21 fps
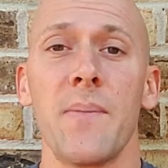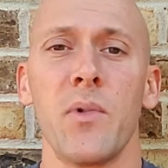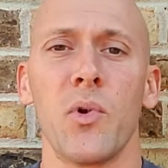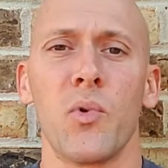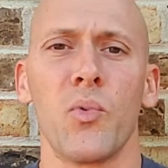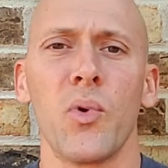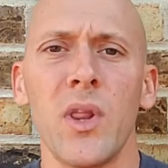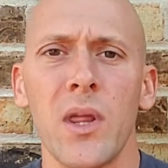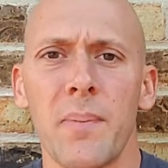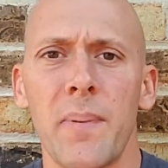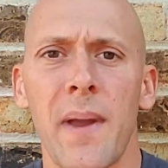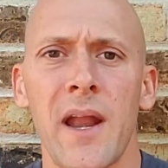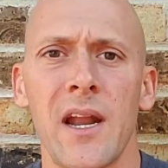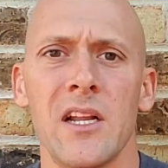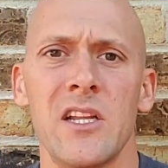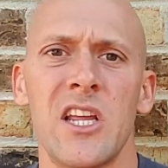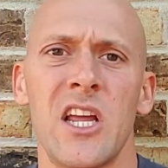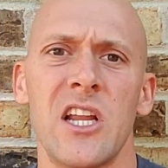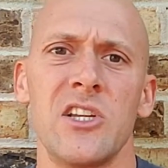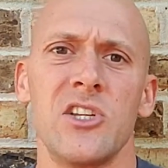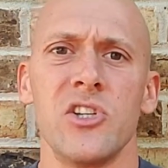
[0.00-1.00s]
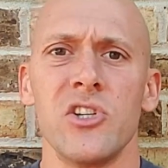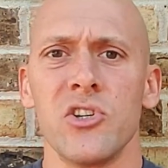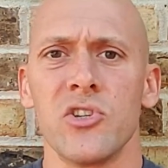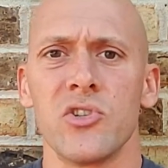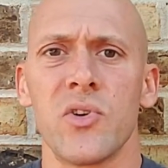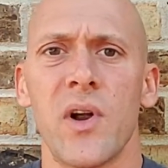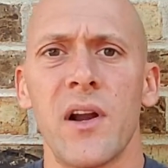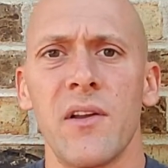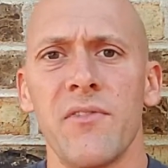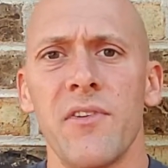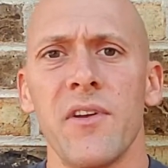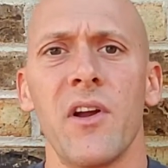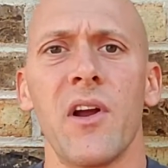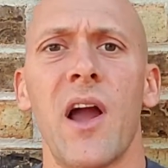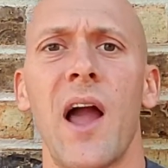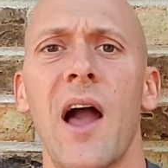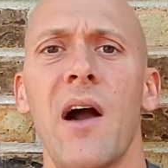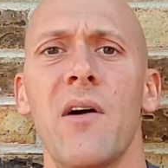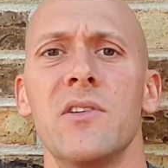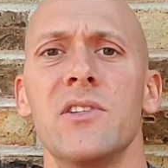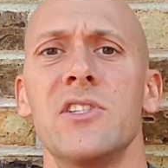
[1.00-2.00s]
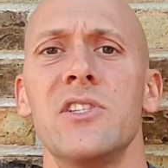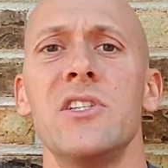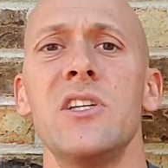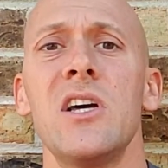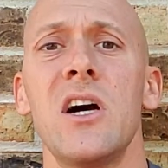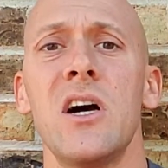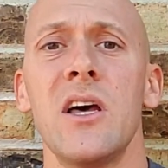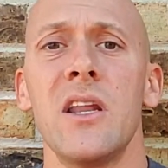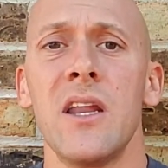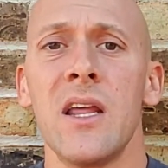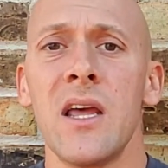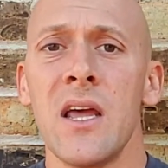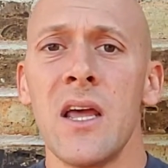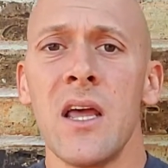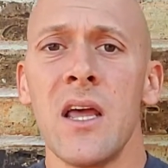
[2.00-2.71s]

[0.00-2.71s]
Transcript: you're really paying attention, you're trying to figure out how it's done,